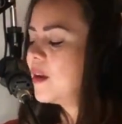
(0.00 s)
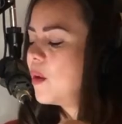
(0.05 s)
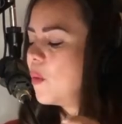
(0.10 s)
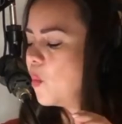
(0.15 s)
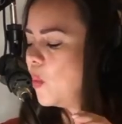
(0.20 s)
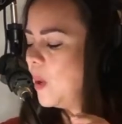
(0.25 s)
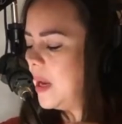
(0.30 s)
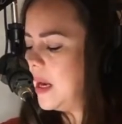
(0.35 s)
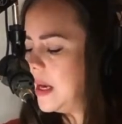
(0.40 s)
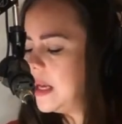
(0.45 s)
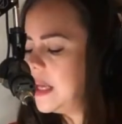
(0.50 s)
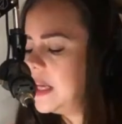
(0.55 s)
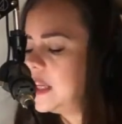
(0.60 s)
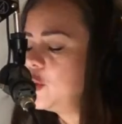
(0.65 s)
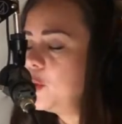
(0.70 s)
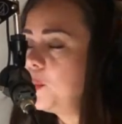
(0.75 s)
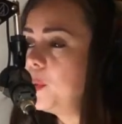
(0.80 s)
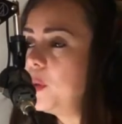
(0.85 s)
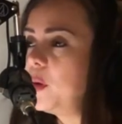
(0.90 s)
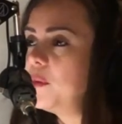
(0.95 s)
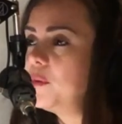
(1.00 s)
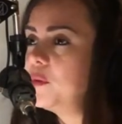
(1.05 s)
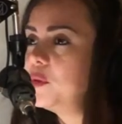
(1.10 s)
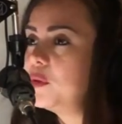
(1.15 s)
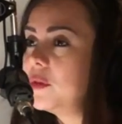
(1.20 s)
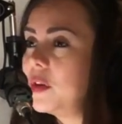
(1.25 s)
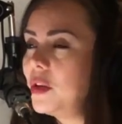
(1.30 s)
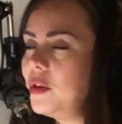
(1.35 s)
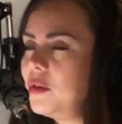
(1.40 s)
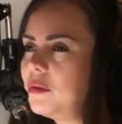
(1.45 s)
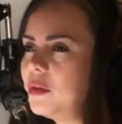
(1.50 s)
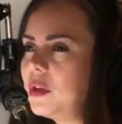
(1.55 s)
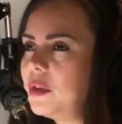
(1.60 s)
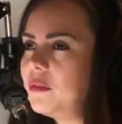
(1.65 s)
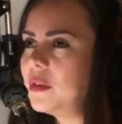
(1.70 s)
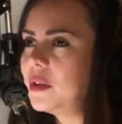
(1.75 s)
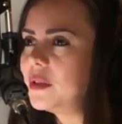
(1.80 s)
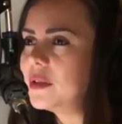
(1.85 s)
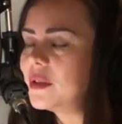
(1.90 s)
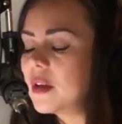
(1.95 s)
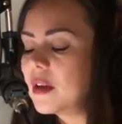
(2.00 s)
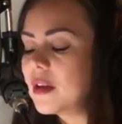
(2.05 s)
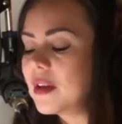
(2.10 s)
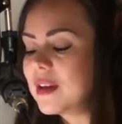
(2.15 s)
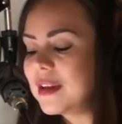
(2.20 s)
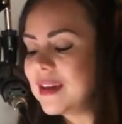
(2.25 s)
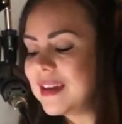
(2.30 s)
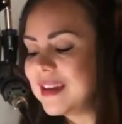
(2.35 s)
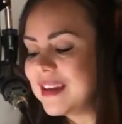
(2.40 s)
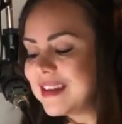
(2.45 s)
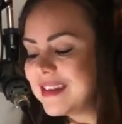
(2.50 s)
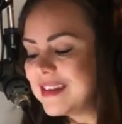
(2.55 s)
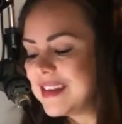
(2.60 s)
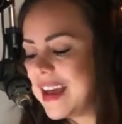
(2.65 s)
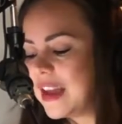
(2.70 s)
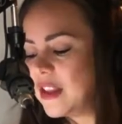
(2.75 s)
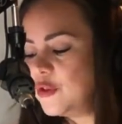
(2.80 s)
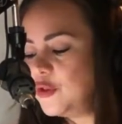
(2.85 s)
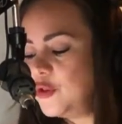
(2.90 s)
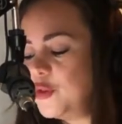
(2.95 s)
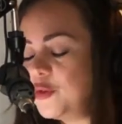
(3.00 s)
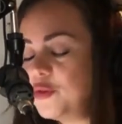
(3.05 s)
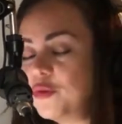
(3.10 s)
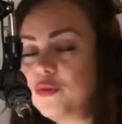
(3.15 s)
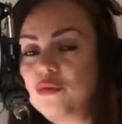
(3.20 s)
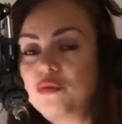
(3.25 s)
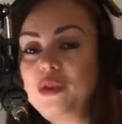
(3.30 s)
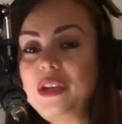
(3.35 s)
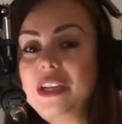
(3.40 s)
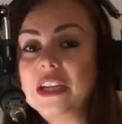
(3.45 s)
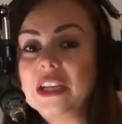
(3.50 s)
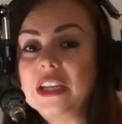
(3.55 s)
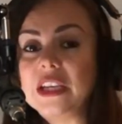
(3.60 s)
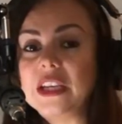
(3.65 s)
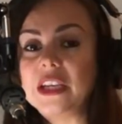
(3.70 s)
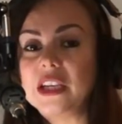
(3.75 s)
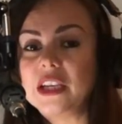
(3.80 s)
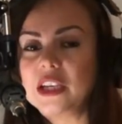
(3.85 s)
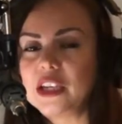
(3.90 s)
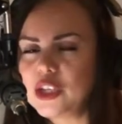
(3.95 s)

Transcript: we need to prove to the universe that you really,